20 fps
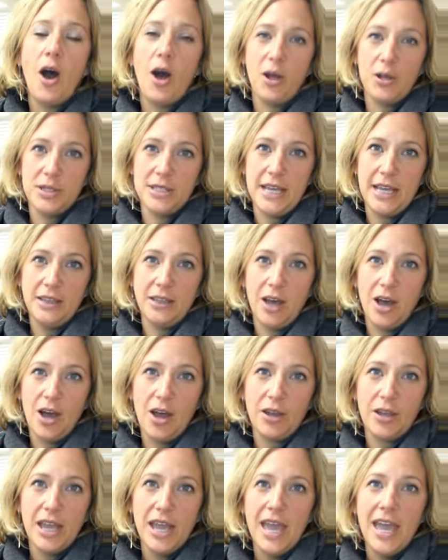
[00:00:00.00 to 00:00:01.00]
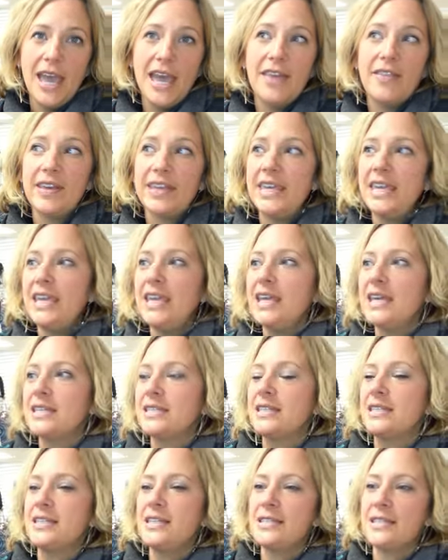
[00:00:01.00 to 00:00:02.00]
all day long. And the key
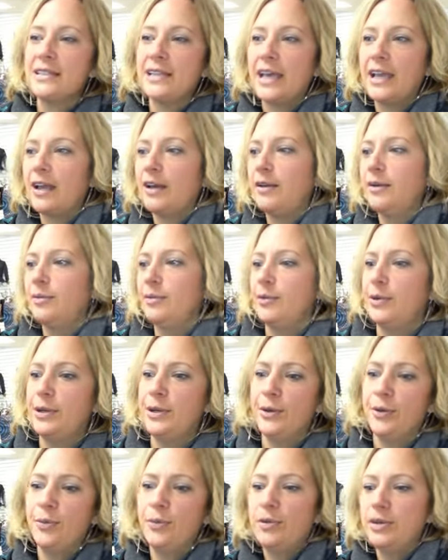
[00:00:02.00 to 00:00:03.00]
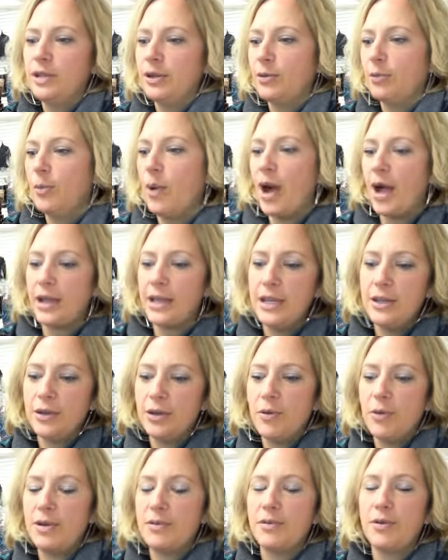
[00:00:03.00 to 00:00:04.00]
is this isn't like a you're you're walking,
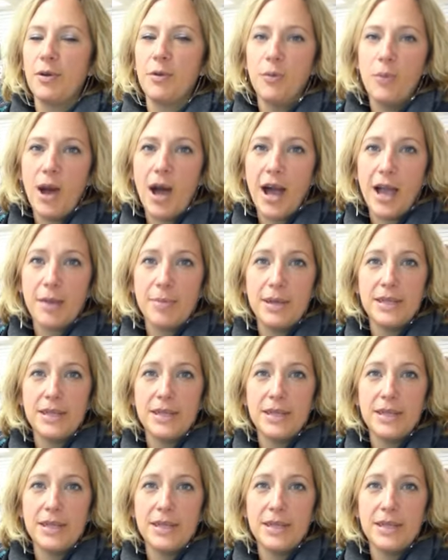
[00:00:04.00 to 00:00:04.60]
you're going for a walk,